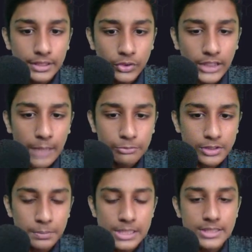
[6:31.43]
captures
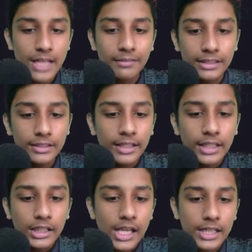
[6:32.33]
b7,
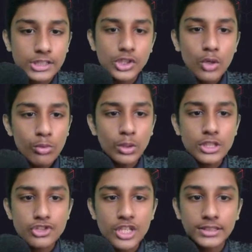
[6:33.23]
it is no rule
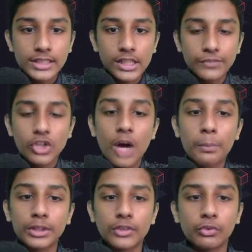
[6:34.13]
in chess that if your
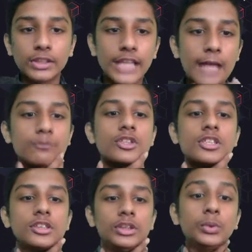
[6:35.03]
opponent
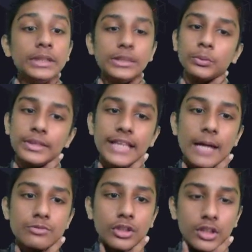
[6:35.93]
recaptures, you need
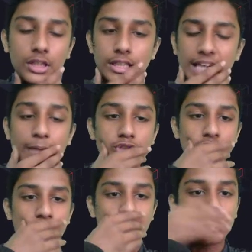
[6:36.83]
to capture
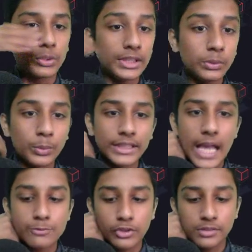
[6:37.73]
something. You need to
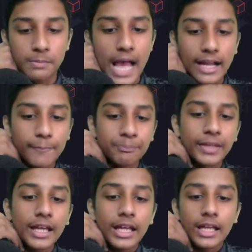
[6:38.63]
recapture it back.
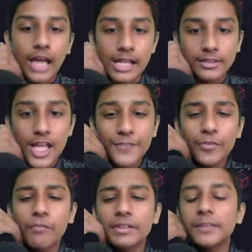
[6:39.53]
And
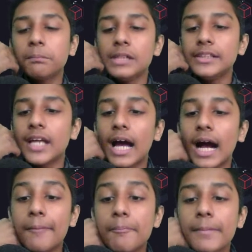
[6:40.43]
therefore, Vidit played the
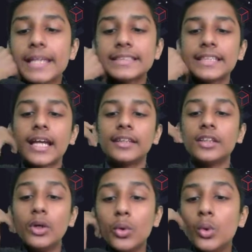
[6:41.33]
amazing and
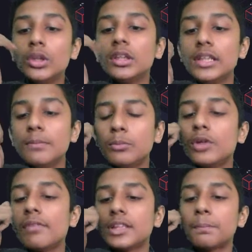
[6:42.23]
the only
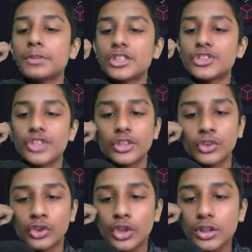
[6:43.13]
move in the position,
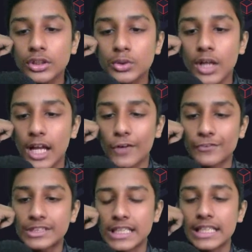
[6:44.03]
rook to
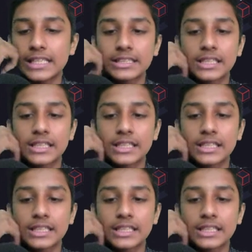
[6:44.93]
f6.